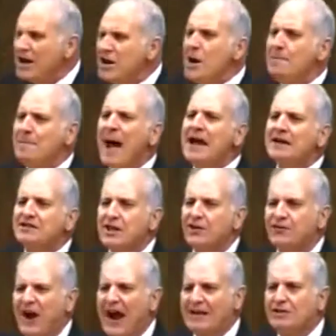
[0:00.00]
What do you base
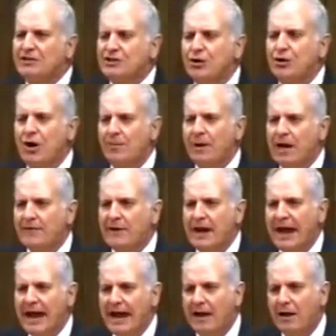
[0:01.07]
the fact that you don't believe in
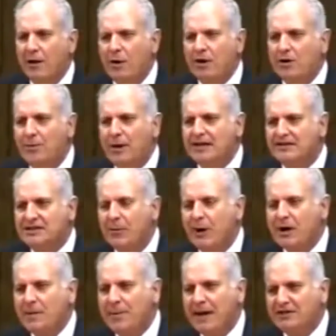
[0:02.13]
hell? What do you base,
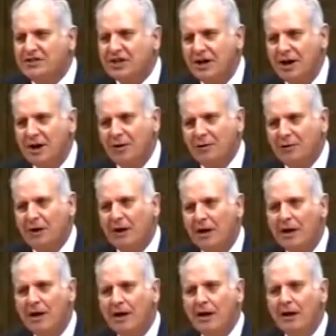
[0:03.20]
what do you base it on?
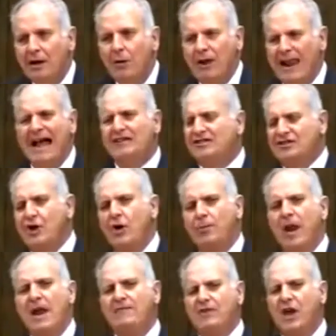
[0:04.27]
Well, I just
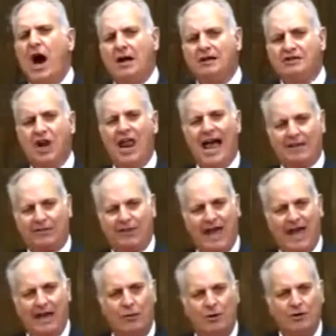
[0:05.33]
don't believe God's like
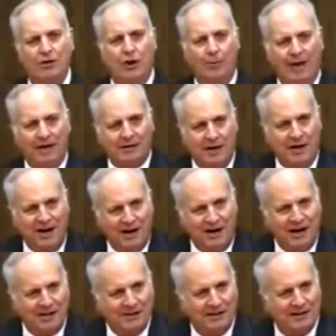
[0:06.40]
that. What do you know about
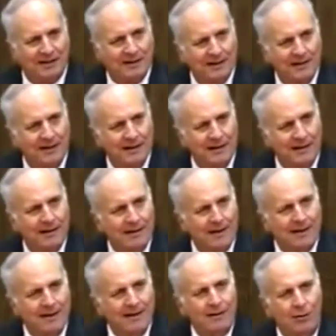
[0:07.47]
God?
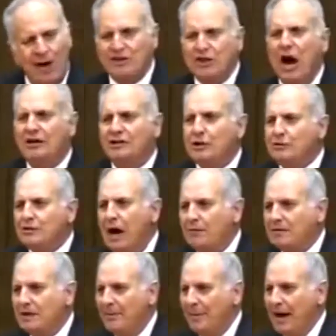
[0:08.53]
What God you
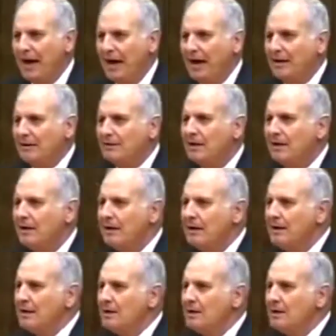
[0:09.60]
talking about?